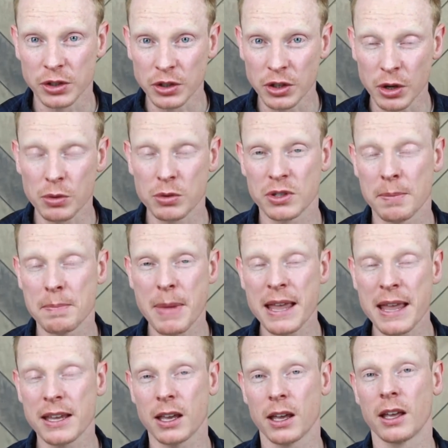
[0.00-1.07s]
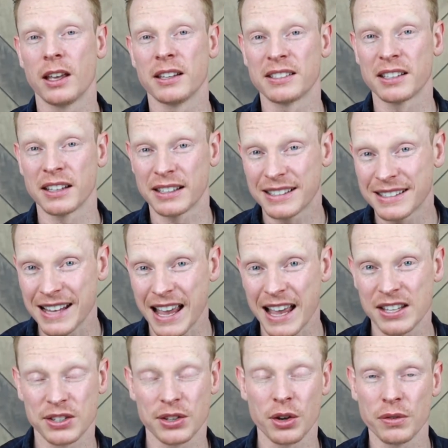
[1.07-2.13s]
do to make a
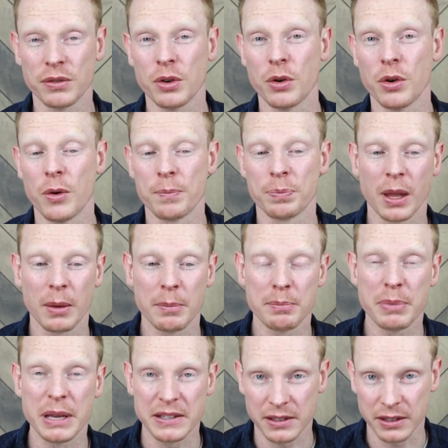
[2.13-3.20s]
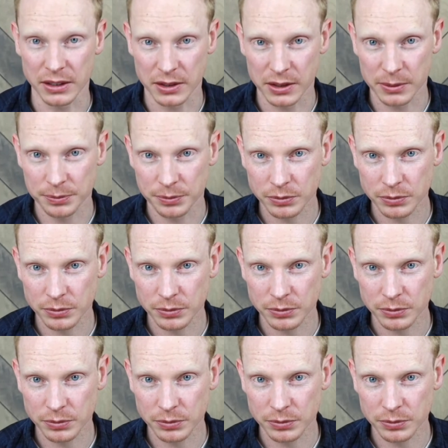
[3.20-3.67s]
success of your business.